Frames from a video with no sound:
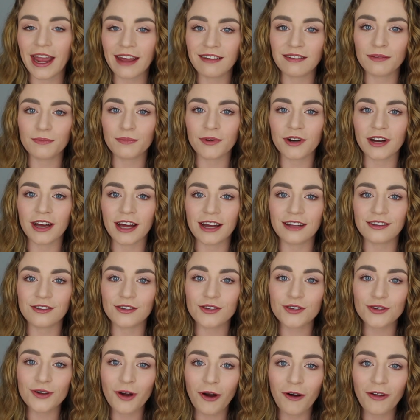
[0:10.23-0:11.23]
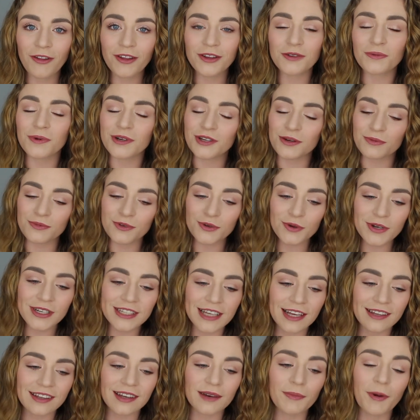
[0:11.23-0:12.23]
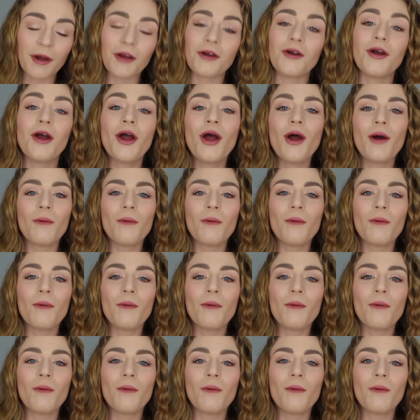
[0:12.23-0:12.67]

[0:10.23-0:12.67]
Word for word: Edinburgh in Scotland, which I'm so excited about,